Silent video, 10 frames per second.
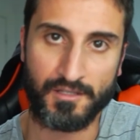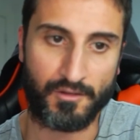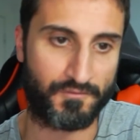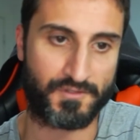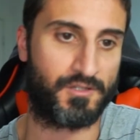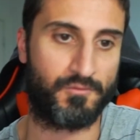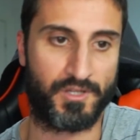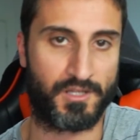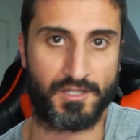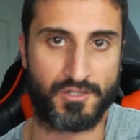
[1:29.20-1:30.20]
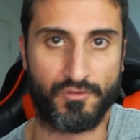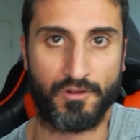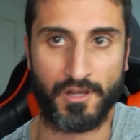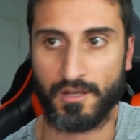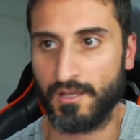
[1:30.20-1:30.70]
obviously the wind gets
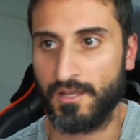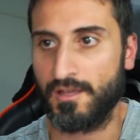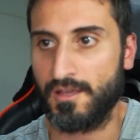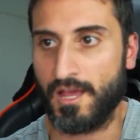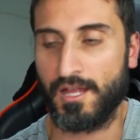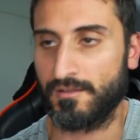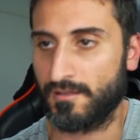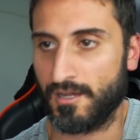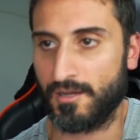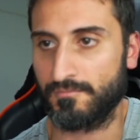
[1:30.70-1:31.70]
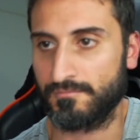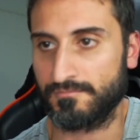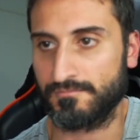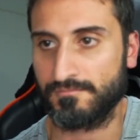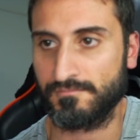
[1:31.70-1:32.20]
stronger. And
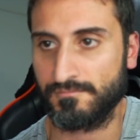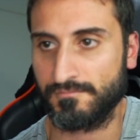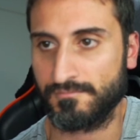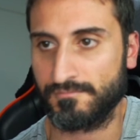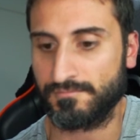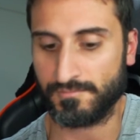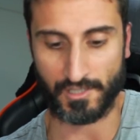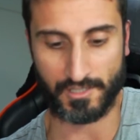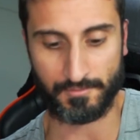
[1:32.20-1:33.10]
I